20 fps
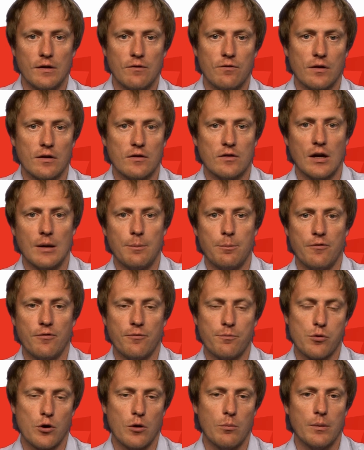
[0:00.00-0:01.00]
different type
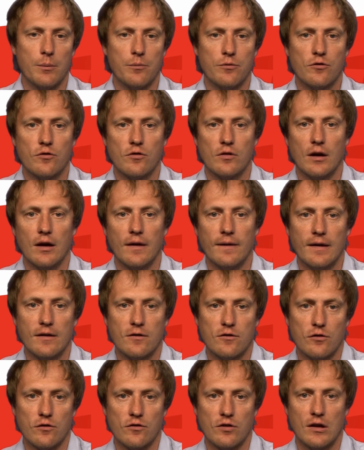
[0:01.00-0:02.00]
of problems
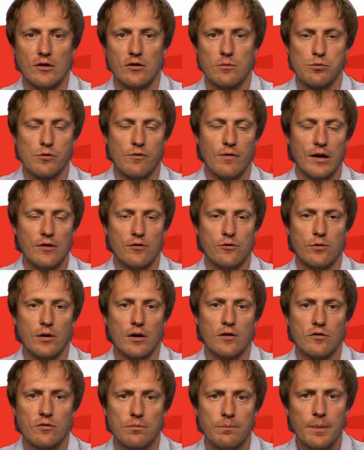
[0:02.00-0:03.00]
that society provides to
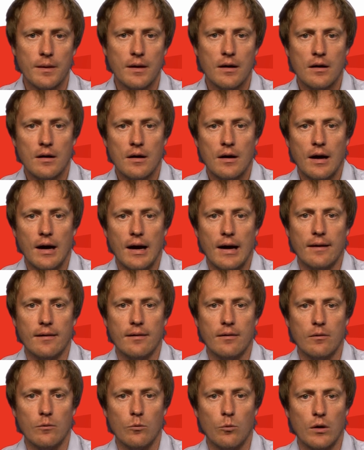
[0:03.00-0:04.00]
us.
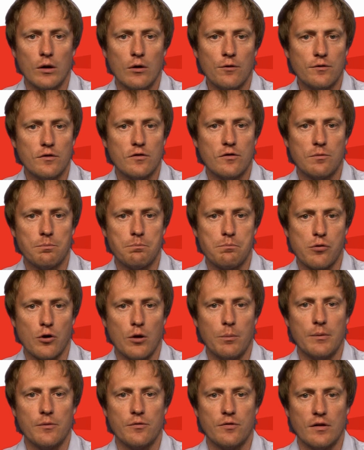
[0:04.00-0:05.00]
And one of the
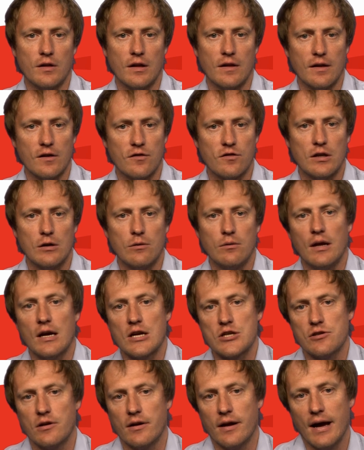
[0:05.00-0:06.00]
problems that Estonia
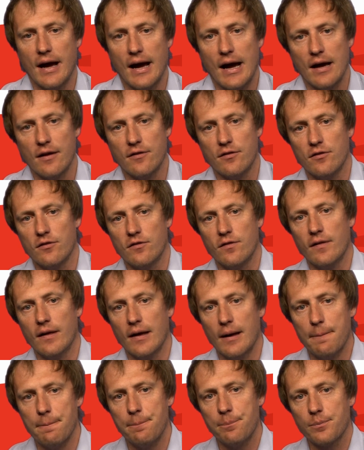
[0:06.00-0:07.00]
actually has is
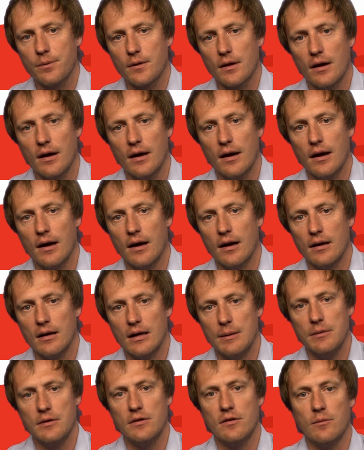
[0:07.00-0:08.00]
the
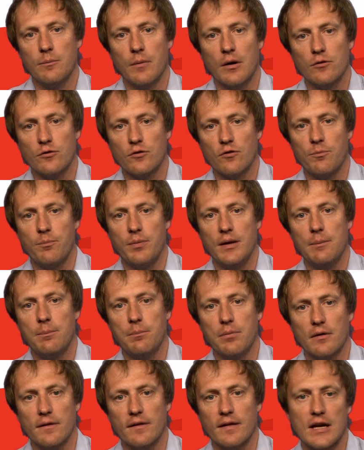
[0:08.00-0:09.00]
limited amount of
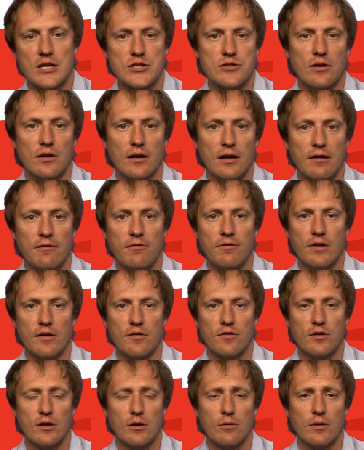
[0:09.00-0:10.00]
people that actually live in
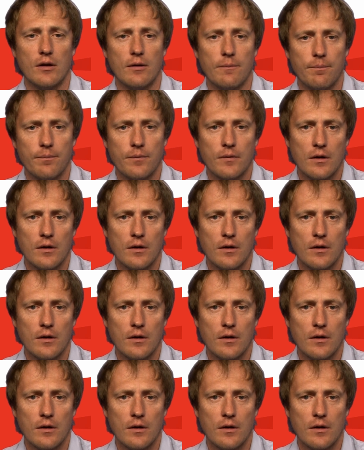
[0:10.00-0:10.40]
Estonia.